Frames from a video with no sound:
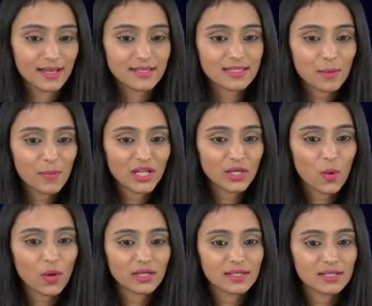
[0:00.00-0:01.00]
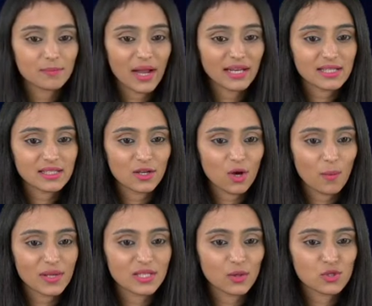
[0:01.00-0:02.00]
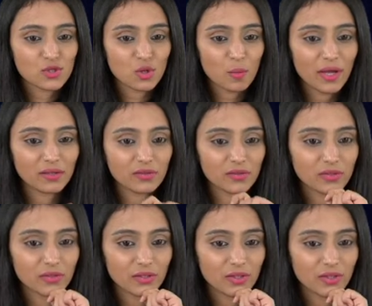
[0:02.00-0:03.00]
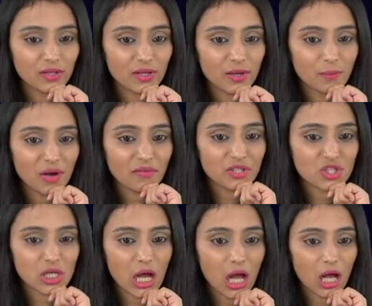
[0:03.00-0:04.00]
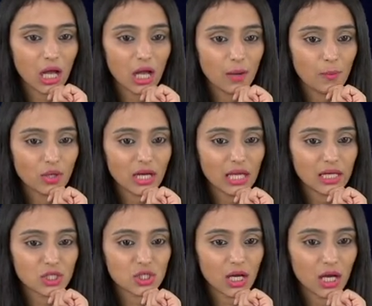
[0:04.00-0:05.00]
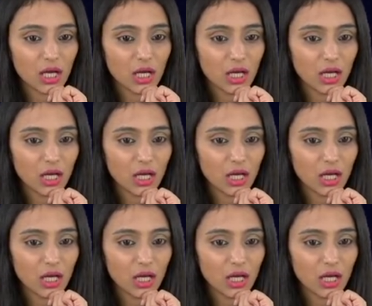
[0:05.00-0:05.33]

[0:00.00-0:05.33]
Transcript: Somebody wrote minus three comma zero. Sumit, Bhavishka, Monalisha.